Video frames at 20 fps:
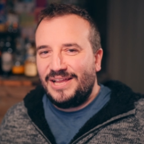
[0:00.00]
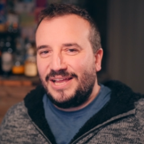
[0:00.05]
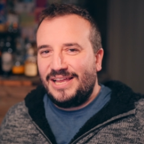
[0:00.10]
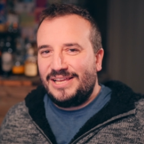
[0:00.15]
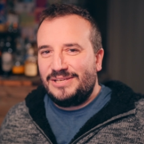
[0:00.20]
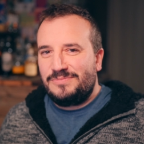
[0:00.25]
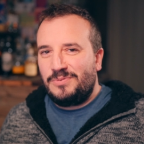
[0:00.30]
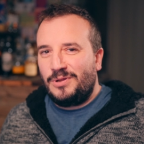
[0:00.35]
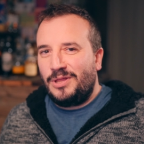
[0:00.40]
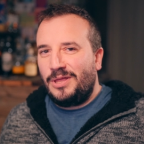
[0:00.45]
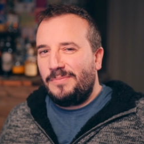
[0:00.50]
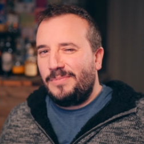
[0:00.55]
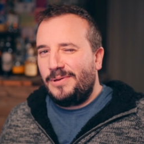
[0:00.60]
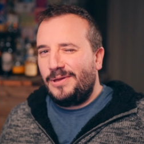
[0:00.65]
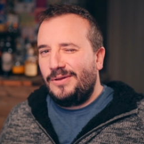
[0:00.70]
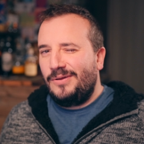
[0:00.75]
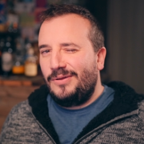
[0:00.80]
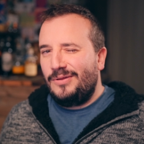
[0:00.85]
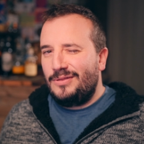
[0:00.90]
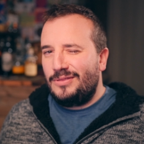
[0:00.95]
is
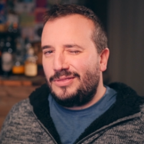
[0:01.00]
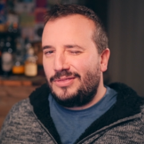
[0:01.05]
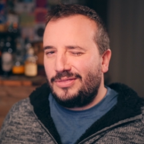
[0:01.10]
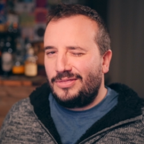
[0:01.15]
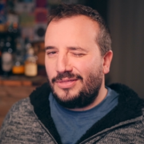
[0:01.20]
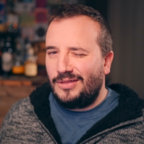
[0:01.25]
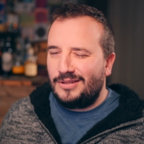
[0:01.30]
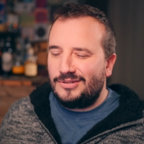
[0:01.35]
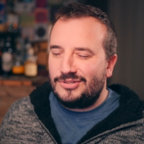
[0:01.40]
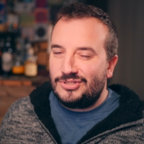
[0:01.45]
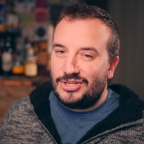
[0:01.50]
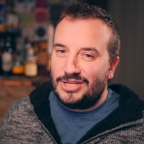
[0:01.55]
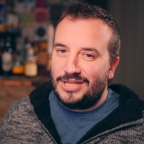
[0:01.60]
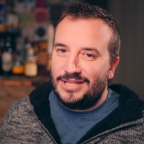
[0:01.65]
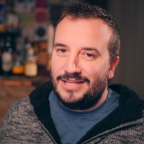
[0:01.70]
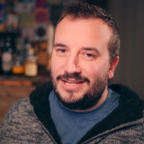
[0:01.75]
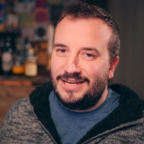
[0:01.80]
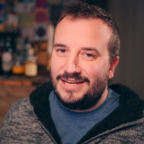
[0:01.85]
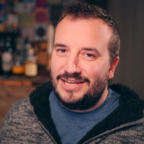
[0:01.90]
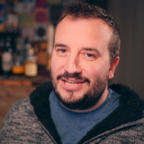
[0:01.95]
probably about third
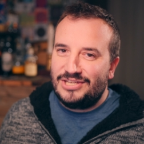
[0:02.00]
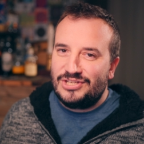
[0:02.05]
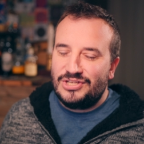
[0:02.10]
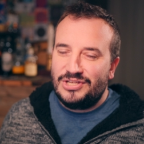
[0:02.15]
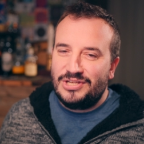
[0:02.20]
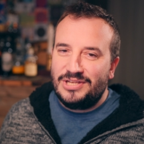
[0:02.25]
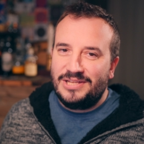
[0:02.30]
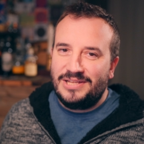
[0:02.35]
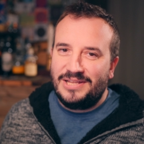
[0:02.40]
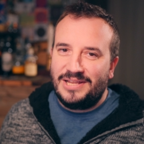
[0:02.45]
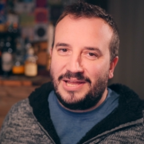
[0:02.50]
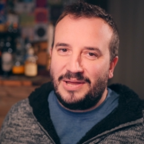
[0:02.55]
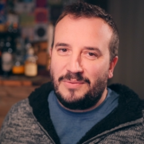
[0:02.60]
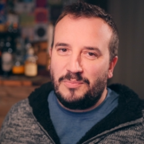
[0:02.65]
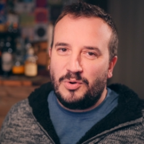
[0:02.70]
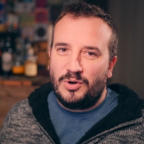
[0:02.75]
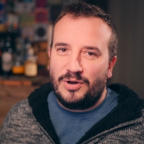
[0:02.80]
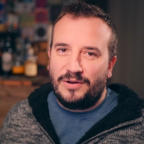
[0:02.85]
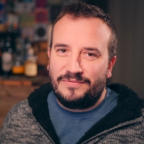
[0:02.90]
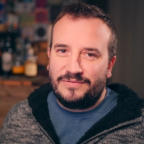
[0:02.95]
generation. And
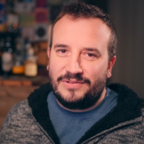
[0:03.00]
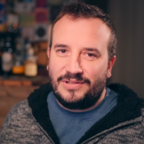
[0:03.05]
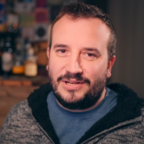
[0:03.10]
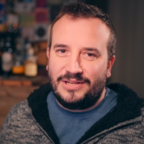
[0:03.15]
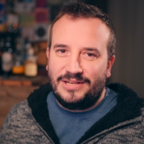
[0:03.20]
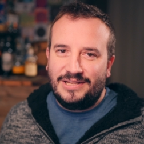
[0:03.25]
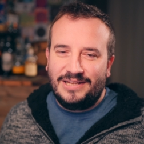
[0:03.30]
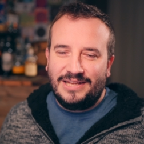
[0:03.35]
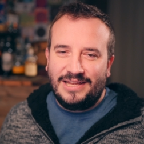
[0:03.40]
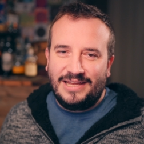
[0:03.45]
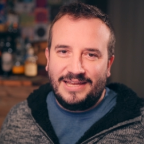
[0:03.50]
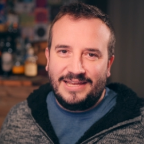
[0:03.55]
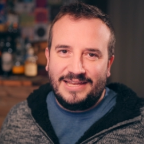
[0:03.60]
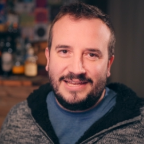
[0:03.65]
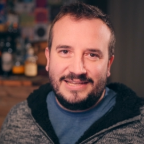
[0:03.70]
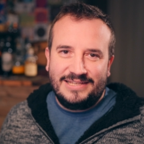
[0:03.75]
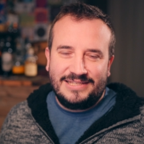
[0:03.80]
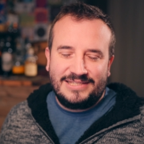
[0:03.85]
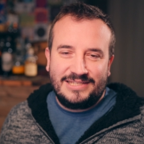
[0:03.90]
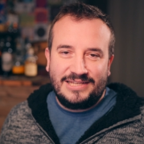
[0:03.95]
what I've done
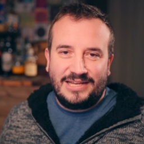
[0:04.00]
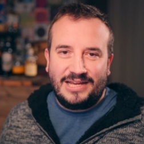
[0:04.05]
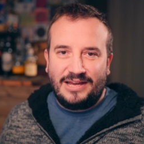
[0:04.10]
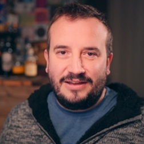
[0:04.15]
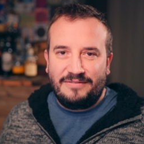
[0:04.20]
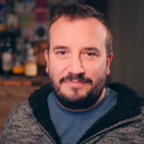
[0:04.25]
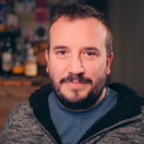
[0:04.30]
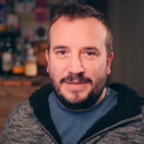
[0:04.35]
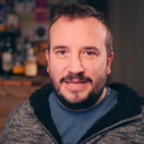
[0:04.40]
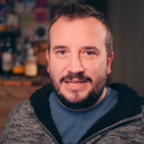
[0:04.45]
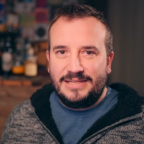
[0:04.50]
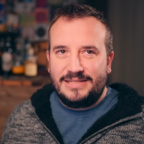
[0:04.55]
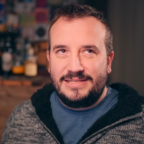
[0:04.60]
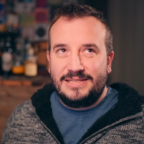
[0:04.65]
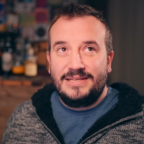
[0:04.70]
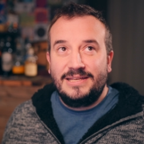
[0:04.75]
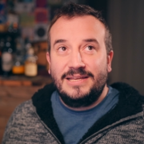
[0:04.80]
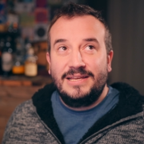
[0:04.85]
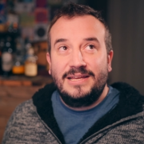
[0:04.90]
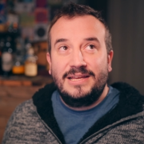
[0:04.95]
is I've made,
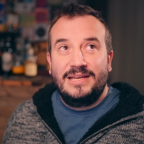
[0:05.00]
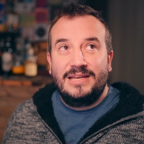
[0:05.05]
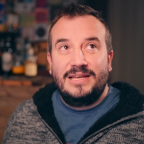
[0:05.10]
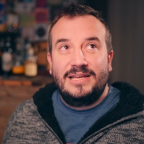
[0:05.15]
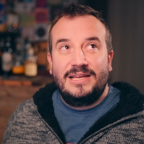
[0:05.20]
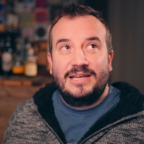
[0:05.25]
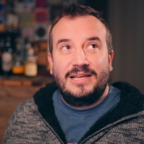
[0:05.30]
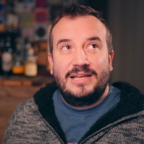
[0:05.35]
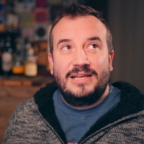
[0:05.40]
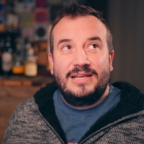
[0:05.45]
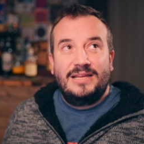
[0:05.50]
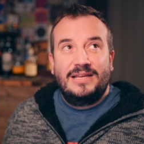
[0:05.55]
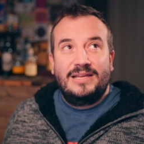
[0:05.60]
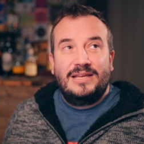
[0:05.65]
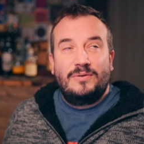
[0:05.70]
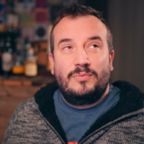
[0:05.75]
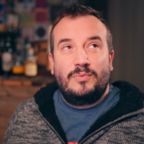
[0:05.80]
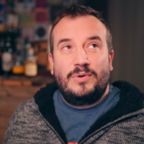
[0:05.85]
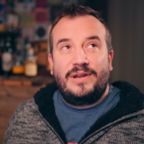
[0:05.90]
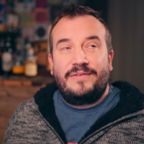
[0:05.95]

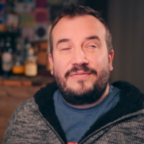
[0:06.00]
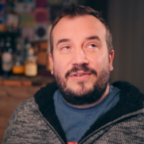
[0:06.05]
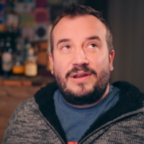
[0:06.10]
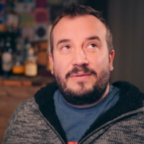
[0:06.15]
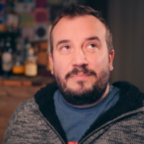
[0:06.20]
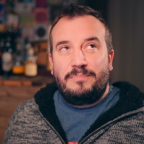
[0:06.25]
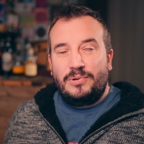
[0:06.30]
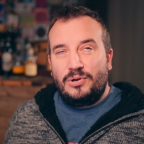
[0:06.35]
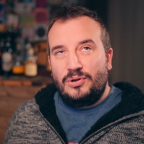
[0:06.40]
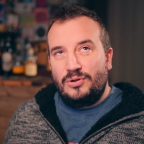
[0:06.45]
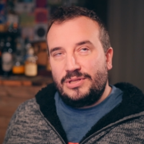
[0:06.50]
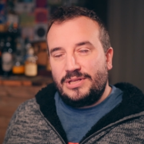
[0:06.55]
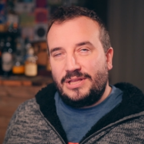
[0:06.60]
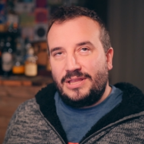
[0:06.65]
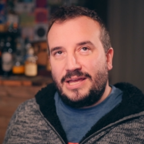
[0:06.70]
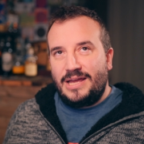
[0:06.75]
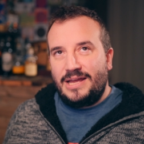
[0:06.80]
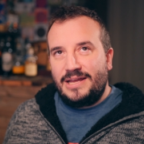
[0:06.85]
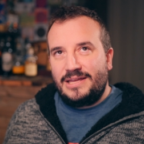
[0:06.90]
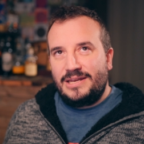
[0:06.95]
whenever I've brewed a
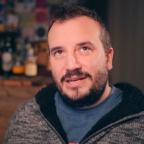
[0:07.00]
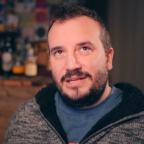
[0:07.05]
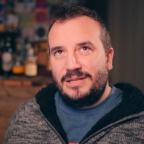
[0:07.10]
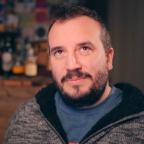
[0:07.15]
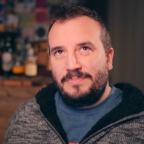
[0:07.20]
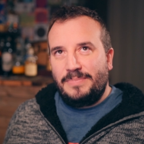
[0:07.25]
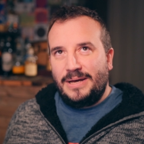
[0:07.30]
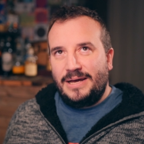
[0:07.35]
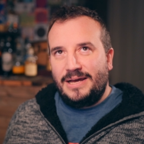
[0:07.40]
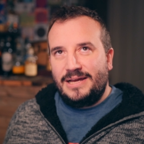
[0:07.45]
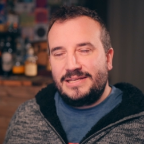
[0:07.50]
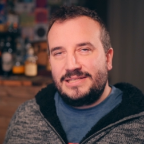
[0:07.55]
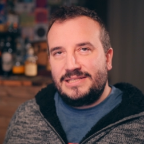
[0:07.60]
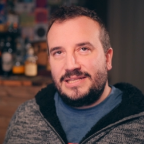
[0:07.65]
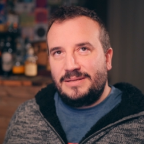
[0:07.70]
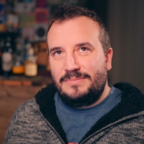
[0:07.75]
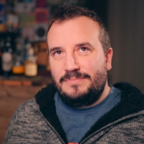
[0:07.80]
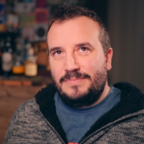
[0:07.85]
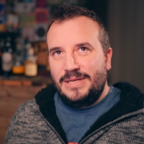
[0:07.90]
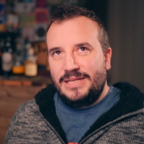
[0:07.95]
lager in the past,
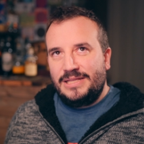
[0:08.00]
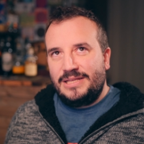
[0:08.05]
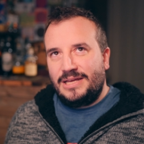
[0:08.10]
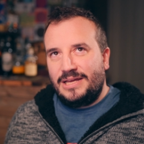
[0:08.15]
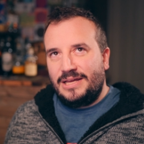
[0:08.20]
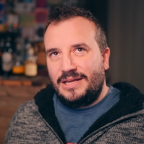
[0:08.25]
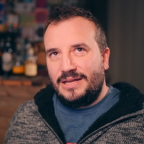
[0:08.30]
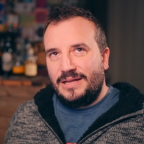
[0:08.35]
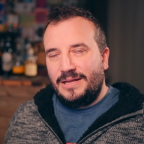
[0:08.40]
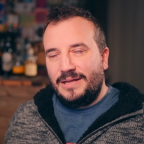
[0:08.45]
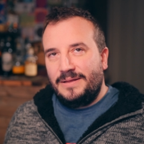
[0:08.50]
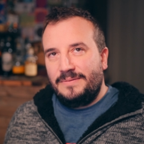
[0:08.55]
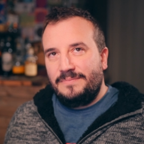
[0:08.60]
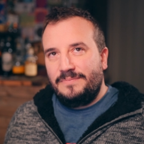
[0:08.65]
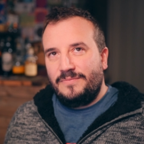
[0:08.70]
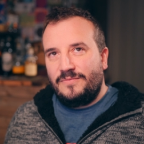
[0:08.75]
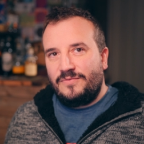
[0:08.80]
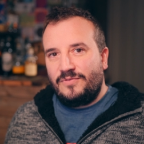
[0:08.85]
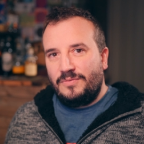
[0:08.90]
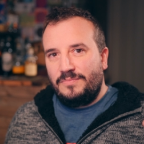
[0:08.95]
I'd made
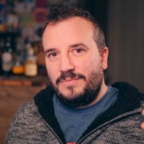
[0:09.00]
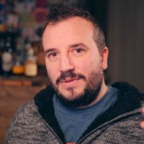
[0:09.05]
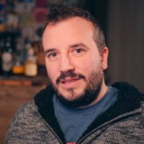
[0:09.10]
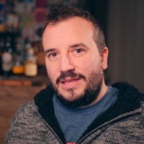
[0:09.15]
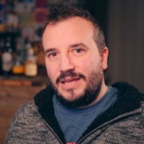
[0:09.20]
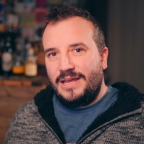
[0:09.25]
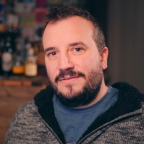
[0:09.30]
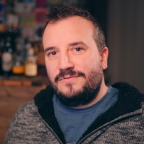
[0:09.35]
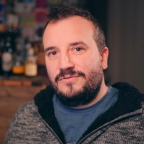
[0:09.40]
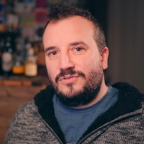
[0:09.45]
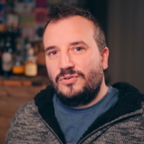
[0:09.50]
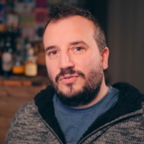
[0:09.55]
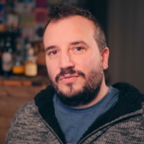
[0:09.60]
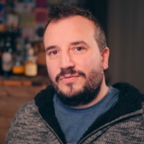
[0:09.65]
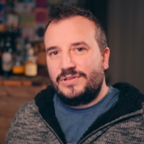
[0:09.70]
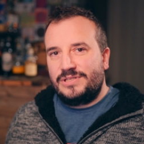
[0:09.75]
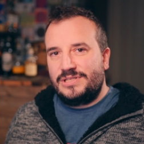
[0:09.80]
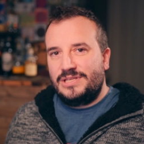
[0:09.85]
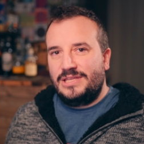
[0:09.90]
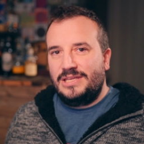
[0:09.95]
from the
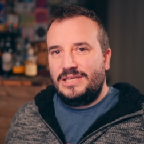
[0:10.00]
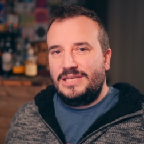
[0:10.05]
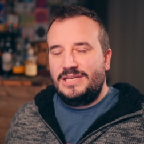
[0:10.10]
leftovers of the